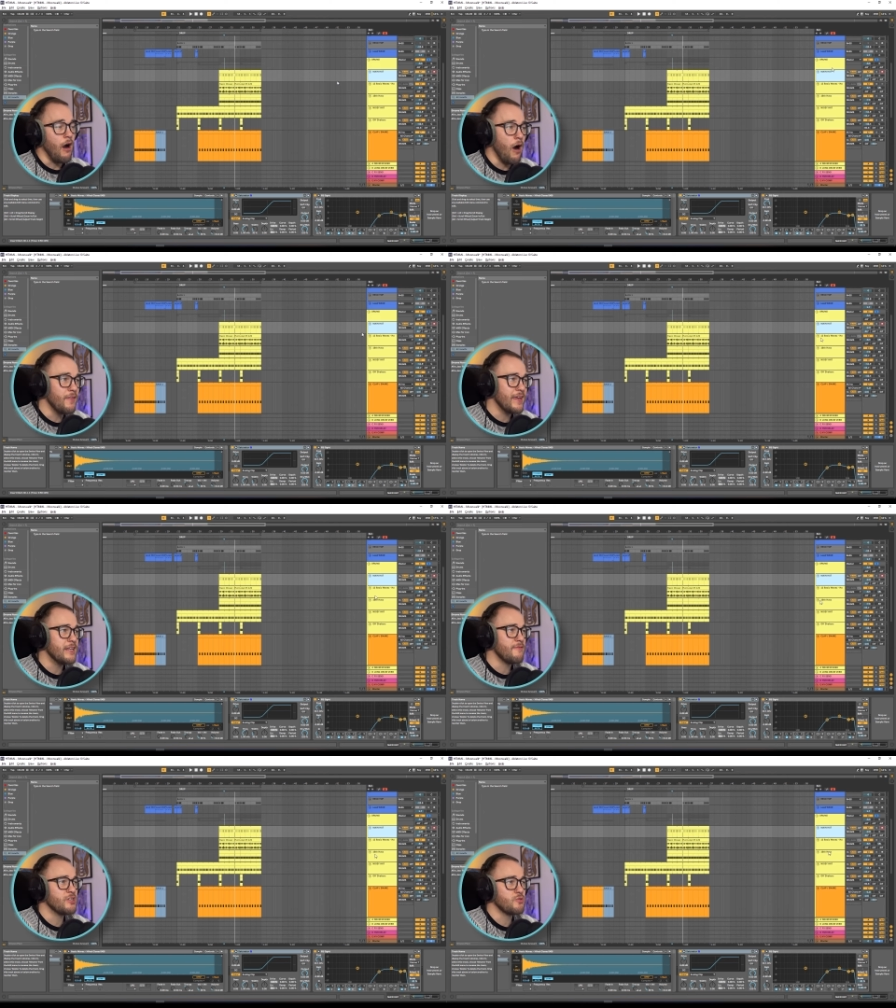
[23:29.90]
On the
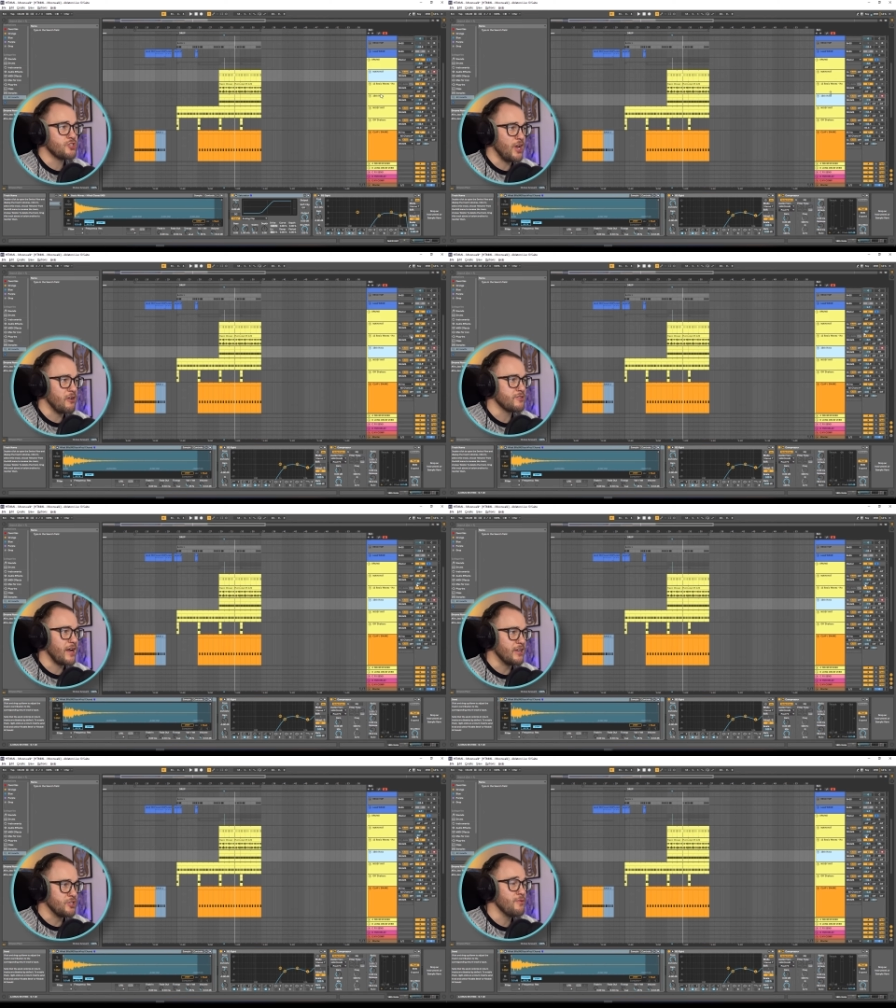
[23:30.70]
individual channels,
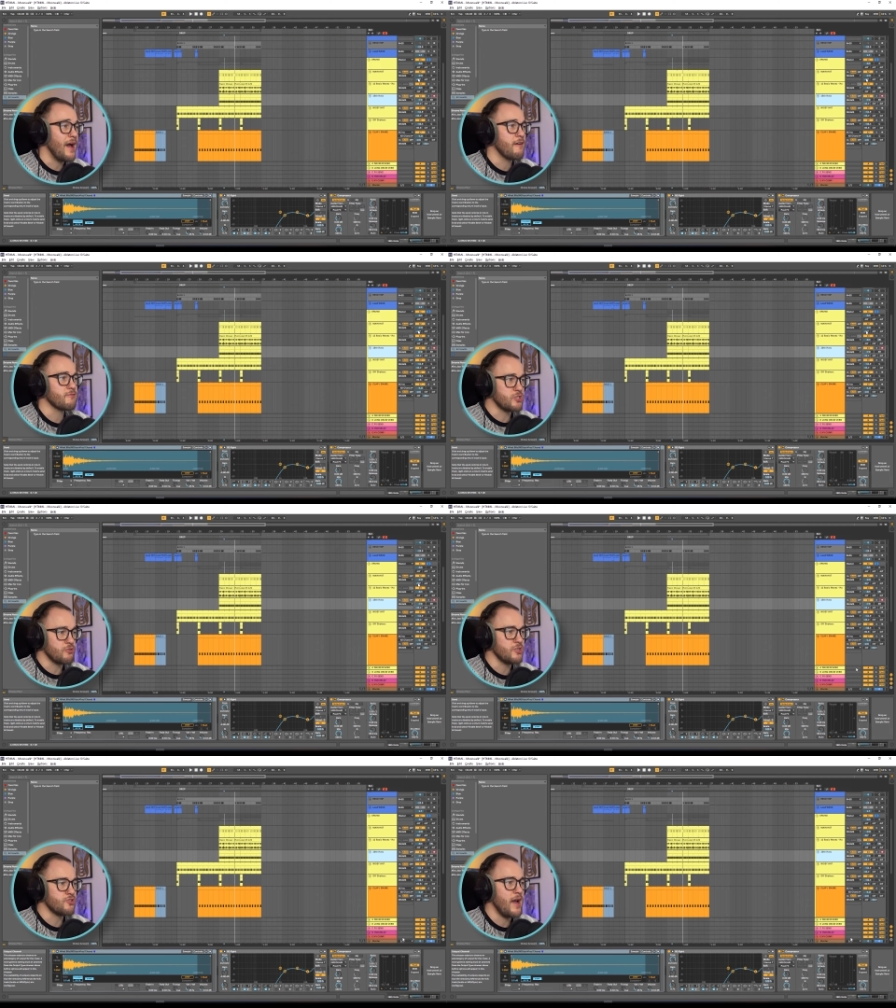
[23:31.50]
I do have
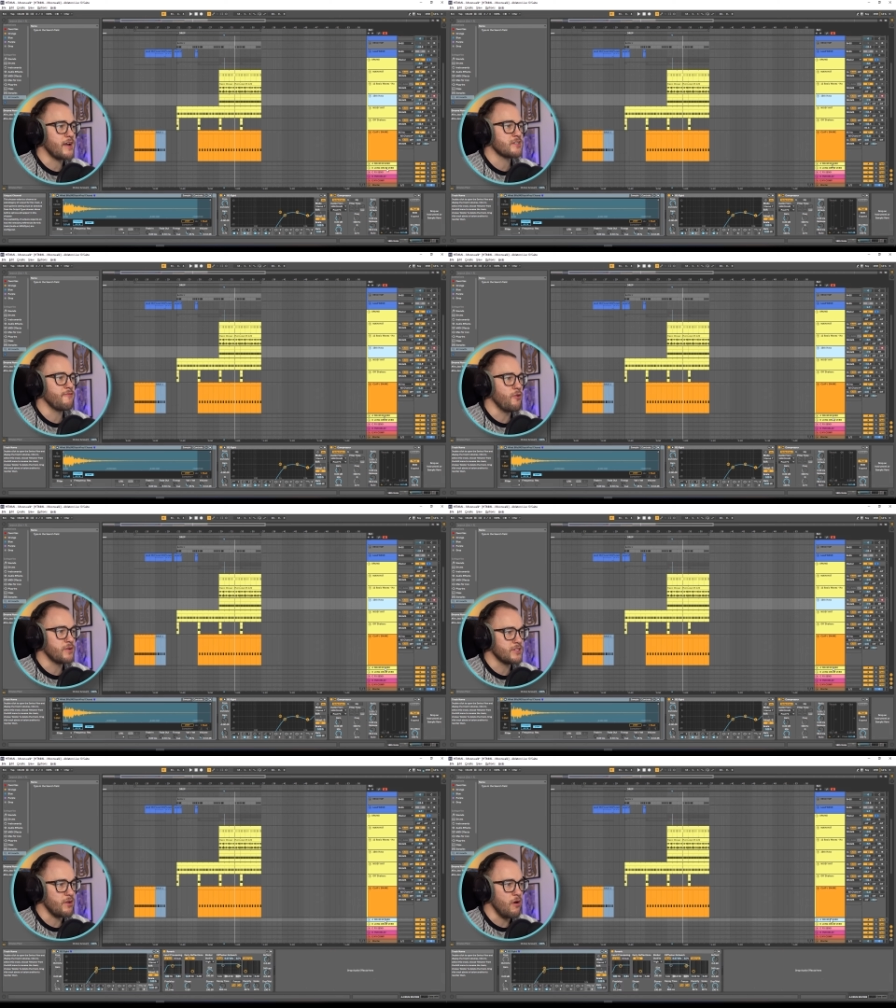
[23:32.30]
return tracks
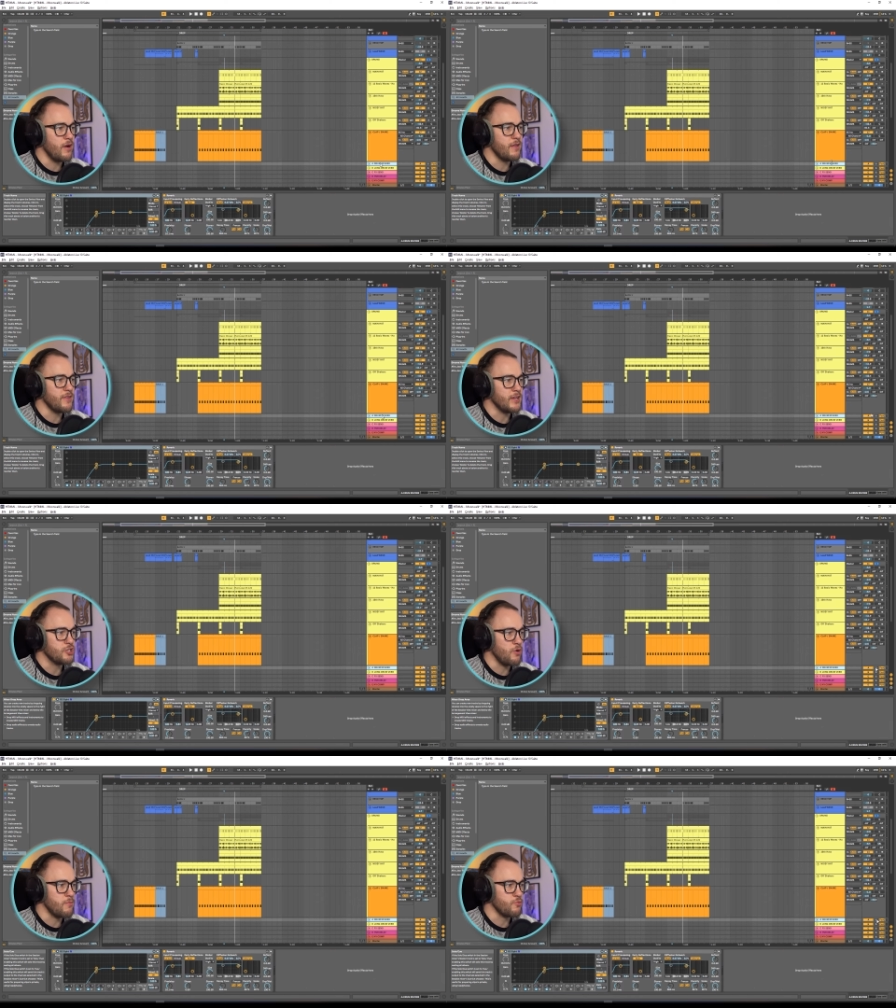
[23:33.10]
focused on the
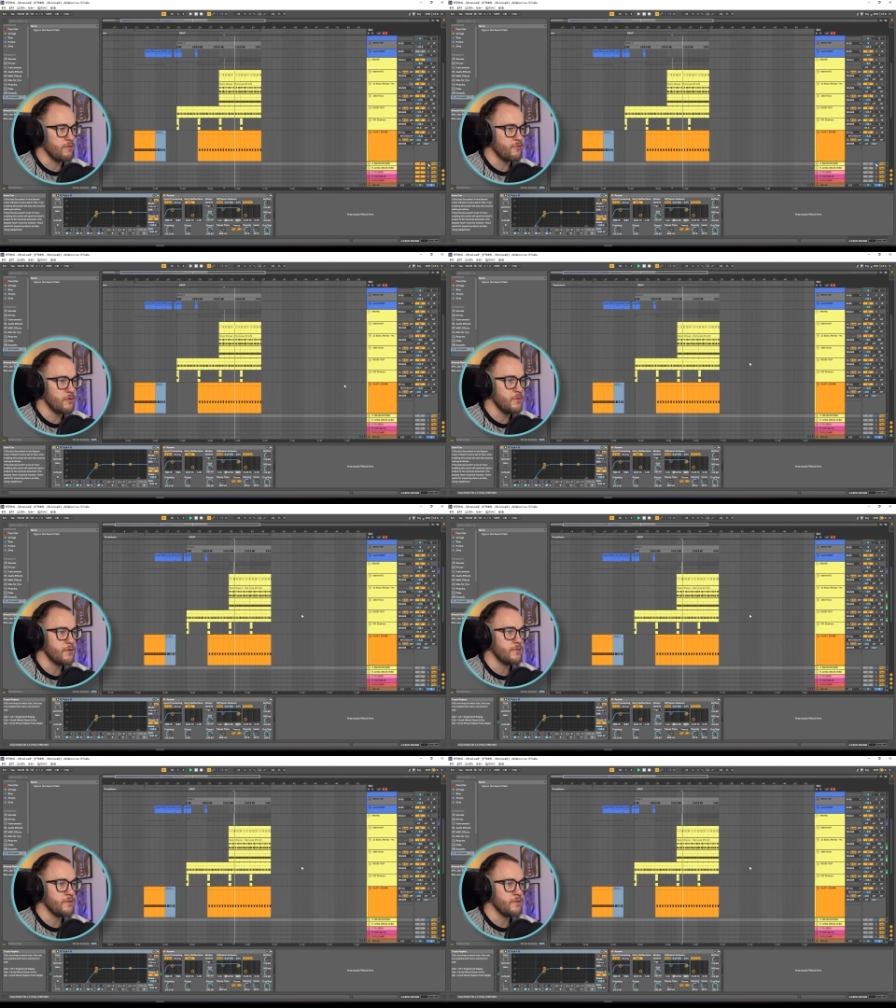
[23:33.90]
drum reverb.